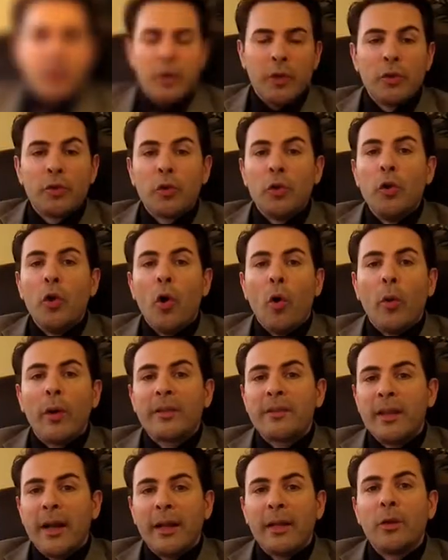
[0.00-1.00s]
You need to know
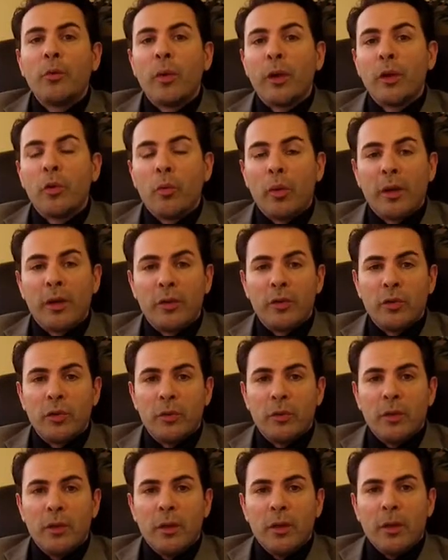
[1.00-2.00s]
exactly what you want to
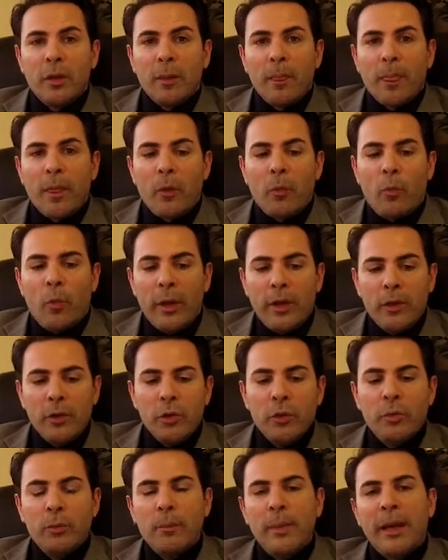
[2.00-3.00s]
do. When
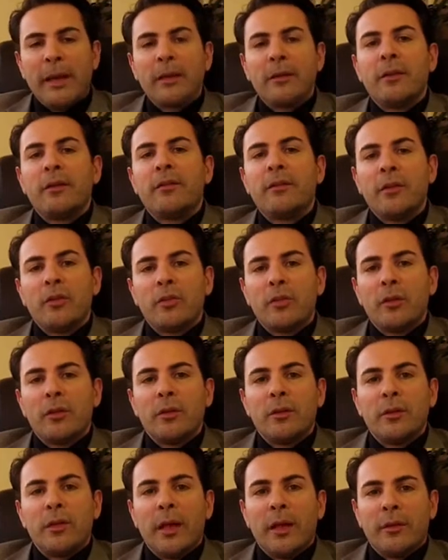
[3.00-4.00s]
you make a
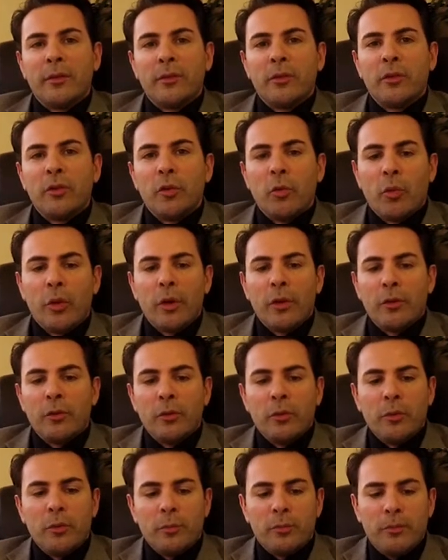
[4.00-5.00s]
decision that you want to
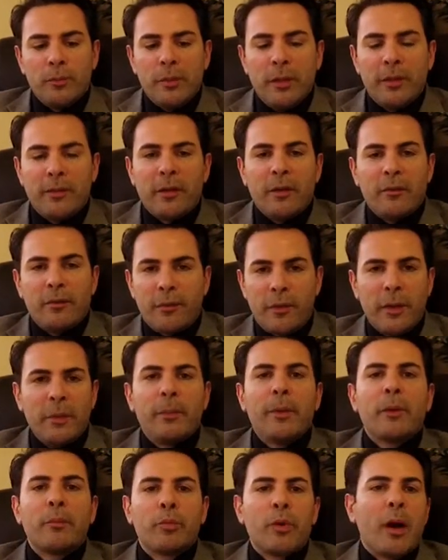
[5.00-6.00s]
do, let's say
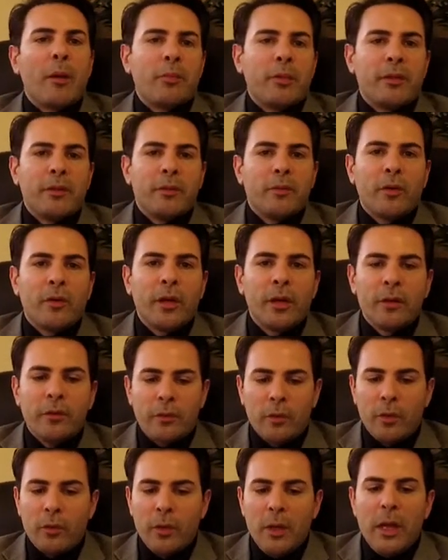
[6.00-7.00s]
flipping properties, okay?
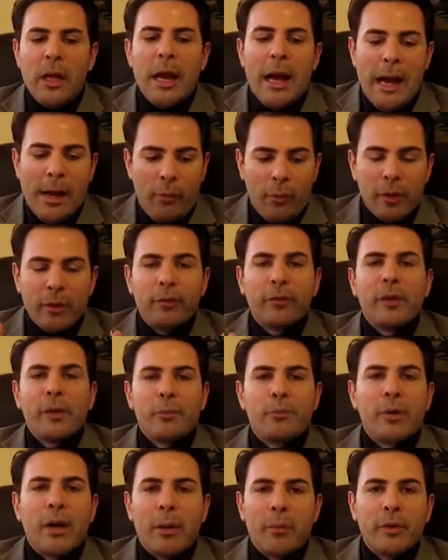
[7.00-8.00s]
So I want to
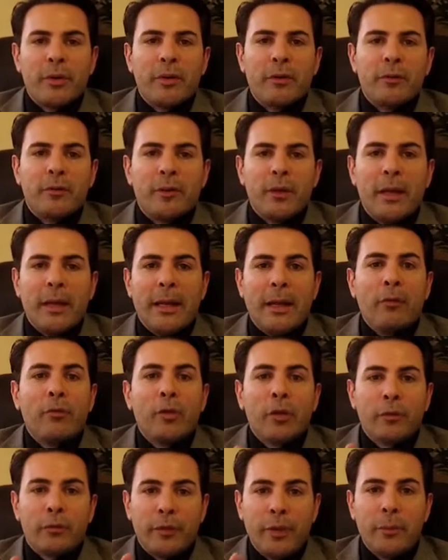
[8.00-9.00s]
flip properties and I
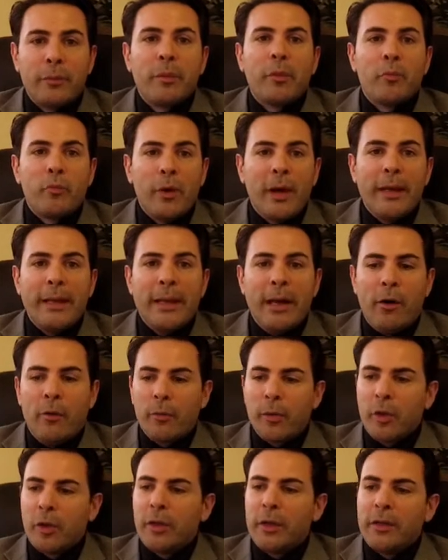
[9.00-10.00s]
want to flip them right now.
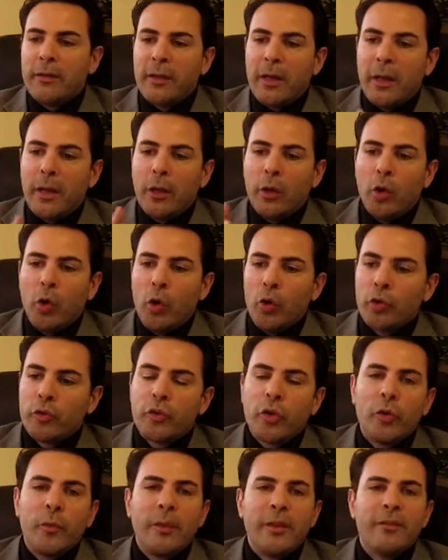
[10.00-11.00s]
I'm not going to take a
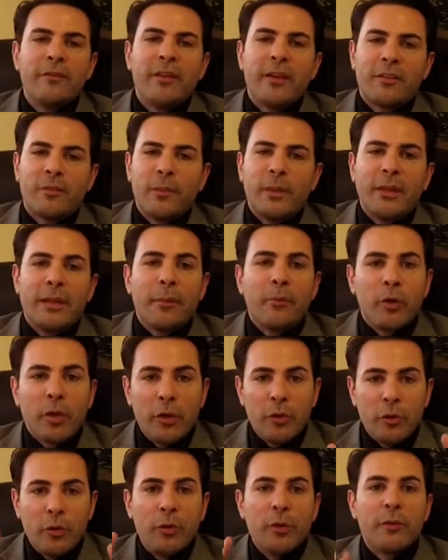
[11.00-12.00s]
long-term investment. I'm
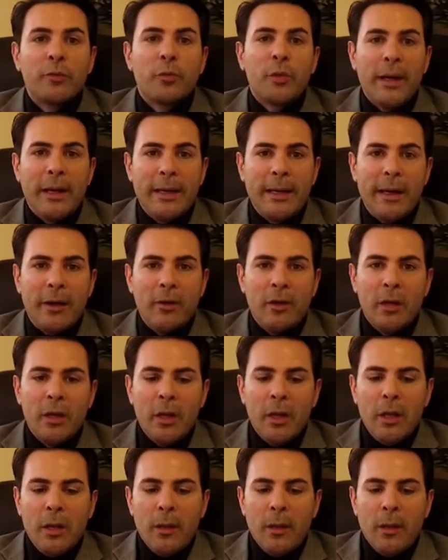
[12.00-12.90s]
going to do this right now.